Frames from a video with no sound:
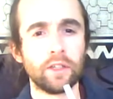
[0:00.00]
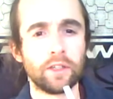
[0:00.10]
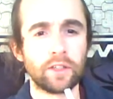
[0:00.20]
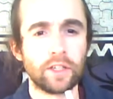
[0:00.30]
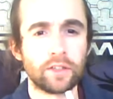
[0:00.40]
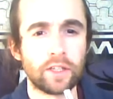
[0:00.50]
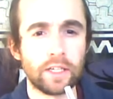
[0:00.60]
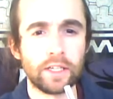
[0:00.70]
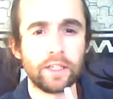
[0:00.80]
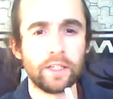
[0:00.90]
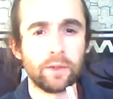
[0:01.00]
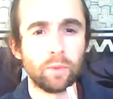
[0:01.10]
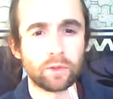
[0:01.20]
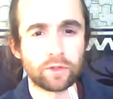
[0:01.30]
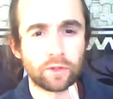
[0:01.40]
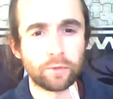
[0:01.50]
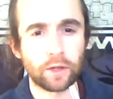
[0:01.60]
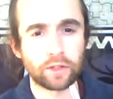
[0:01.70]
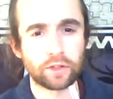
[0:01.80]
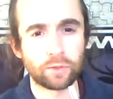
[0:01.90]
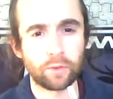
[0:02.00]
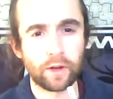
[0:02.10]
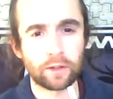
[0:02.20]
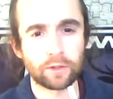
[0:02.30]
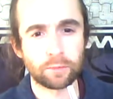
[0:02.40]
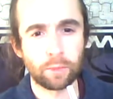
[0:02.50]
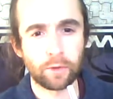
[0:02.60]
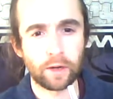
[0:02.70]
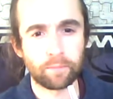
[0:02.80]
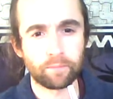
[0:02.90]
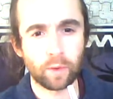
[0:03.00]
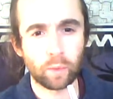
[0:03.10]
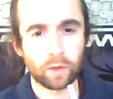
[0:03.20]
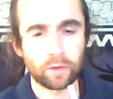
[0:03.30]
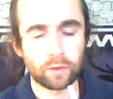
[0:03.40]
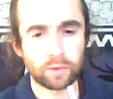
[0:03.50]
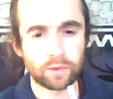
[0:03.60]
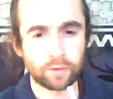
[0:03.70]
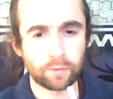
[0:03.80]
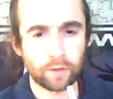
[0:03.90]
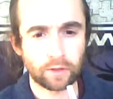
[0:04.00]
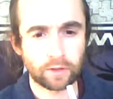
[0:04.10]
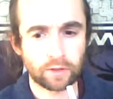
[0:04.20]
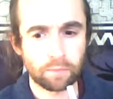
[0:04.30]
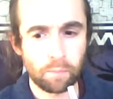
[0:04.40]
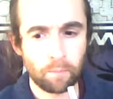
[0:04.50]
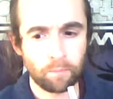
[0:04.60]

essentially wants to function without spirit, a world that wants to function